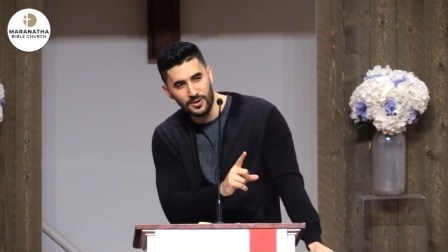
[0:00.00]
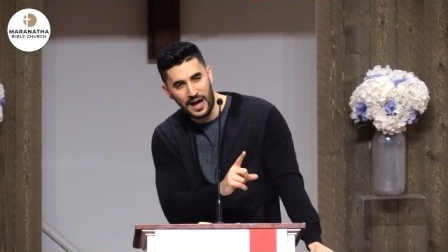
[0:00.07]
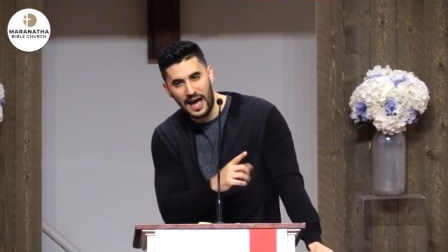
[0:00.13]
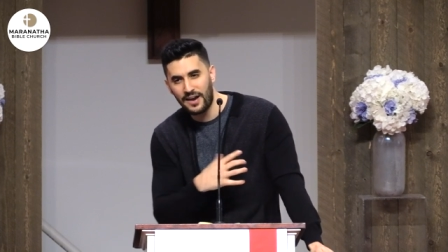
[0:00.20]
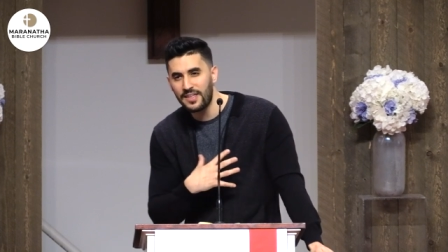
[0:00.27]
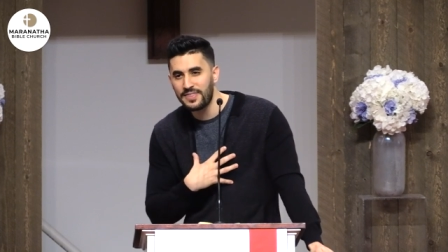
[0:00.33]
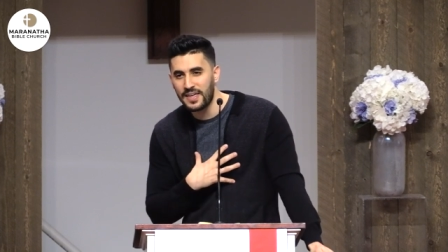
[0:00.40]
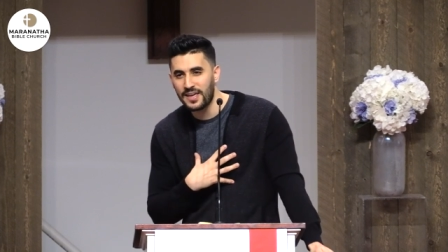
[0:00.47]

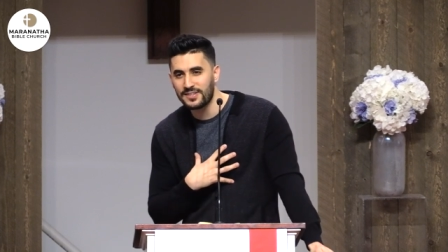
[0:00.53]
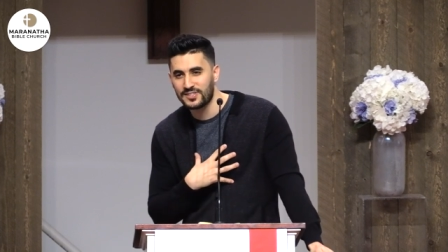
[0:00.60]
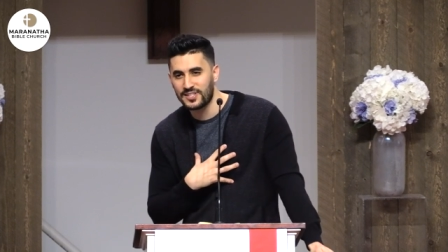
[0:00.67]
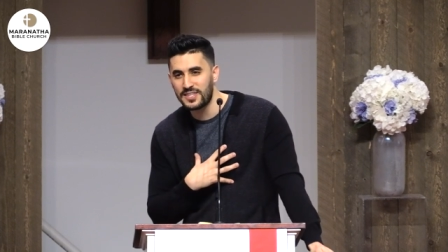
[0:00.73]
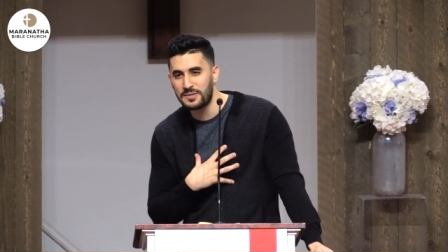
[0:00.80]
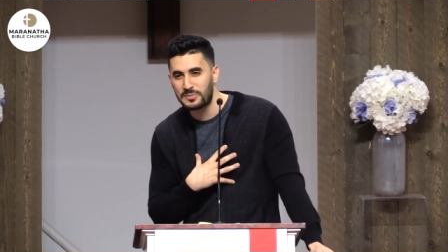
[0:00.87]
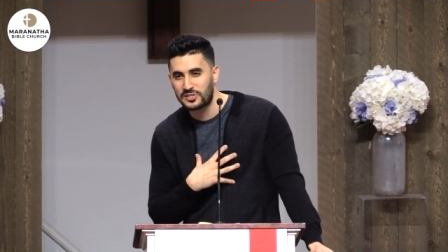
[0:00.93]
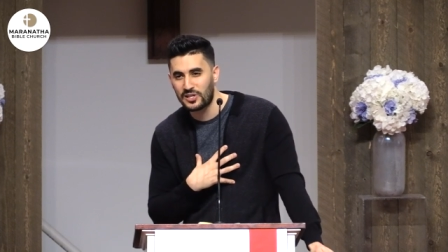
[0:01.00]
How did they
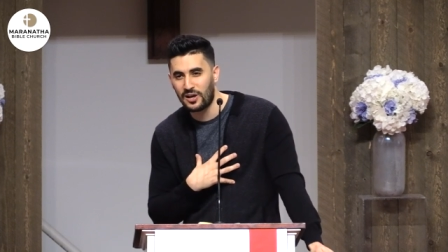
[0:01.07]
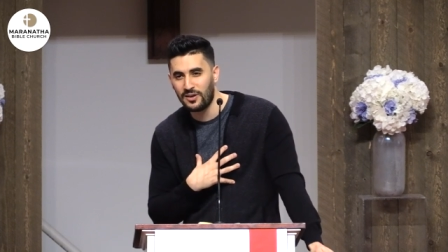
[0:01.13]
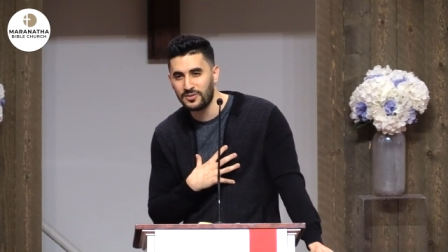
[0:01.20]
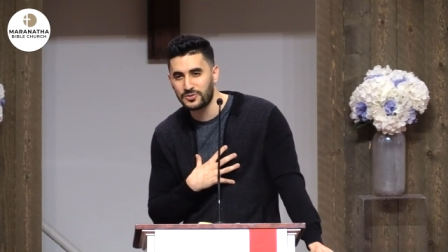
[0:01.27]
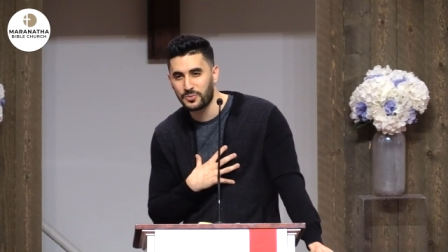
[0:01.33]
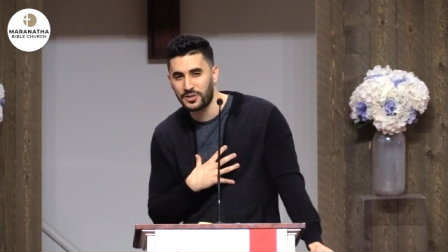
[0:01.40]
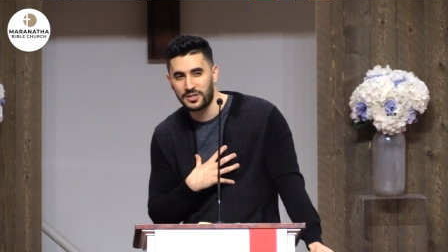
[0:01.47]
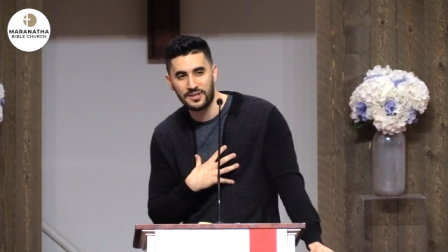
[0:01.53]
see
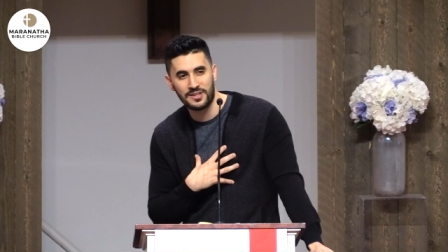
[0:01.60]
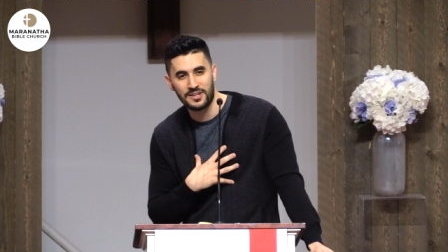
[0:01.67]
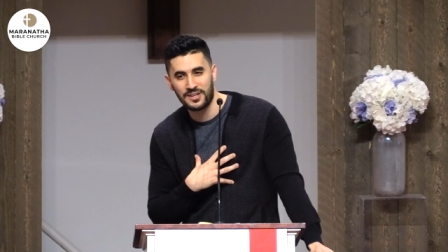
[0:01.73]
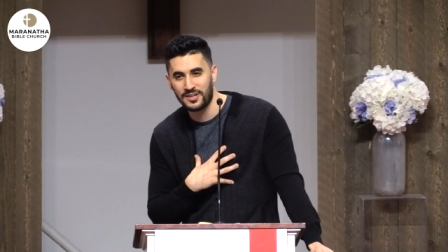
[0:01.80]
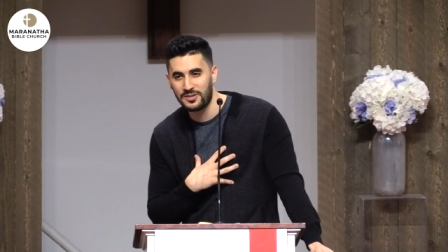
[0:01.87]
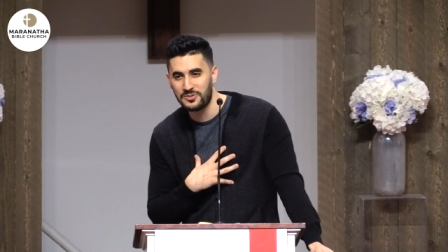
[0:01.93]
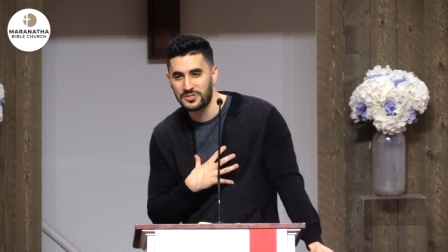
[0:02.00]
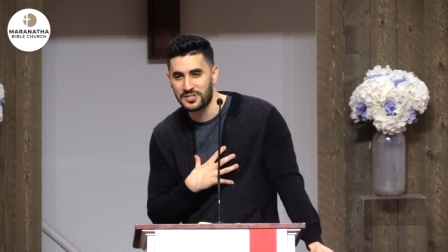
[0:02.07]
themselves? What did
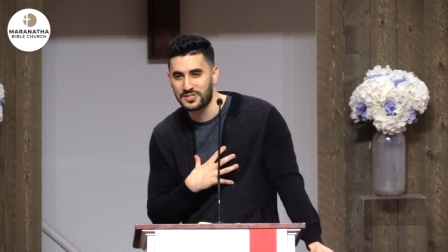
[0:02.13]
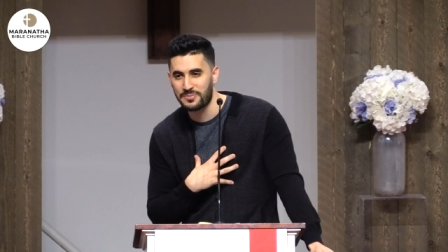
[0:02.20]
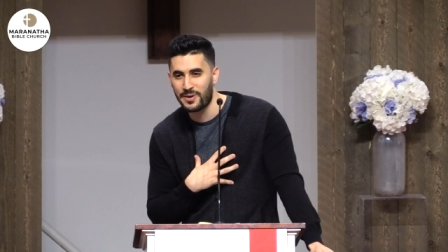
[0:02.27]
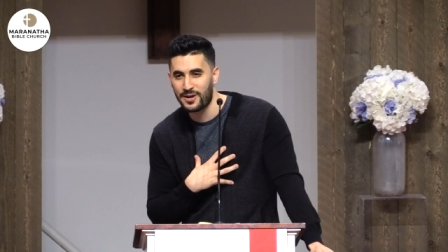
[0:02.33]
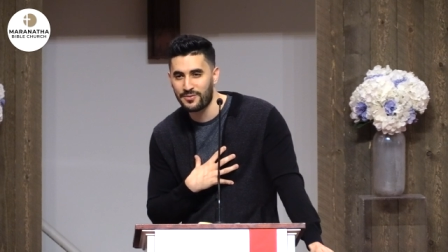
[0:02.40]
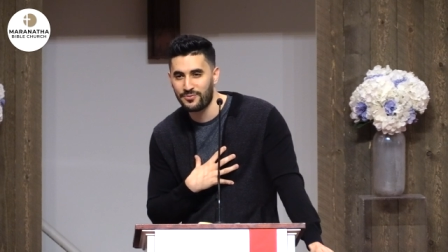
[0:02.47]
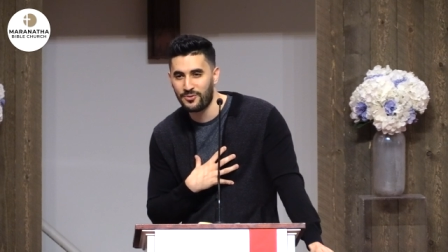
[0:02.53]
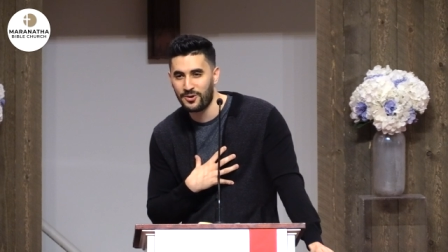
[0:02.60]
they use as a
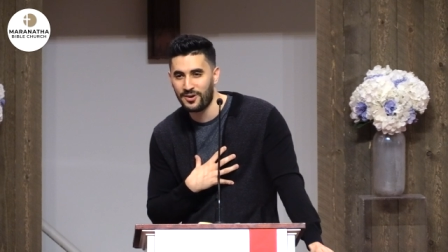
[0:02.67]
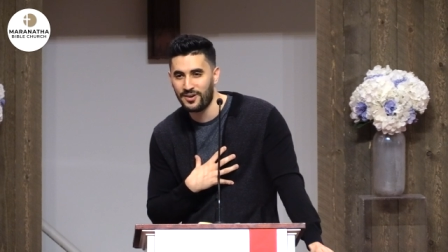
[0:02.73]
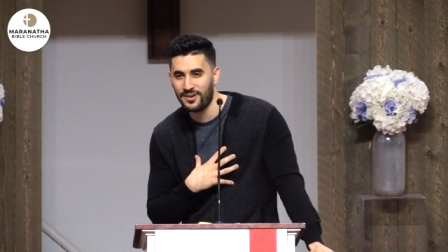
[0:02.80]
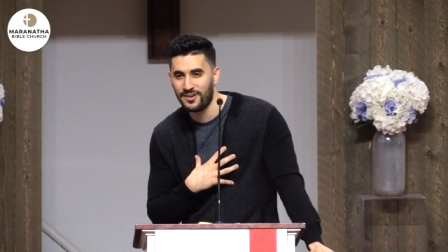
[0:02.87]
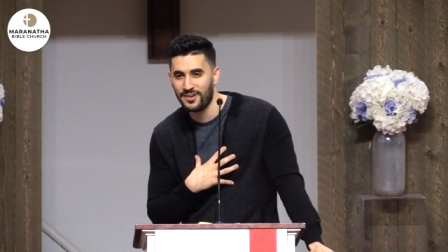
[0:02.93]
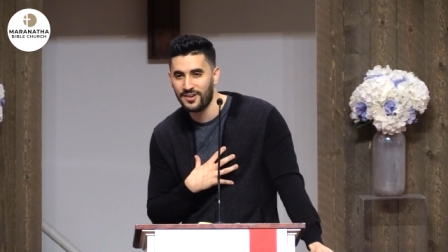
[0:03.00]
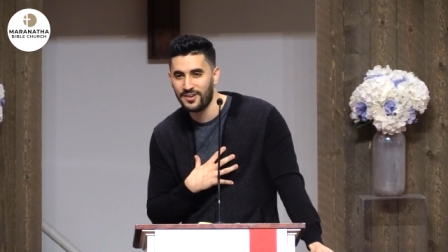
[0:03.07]
metaphor?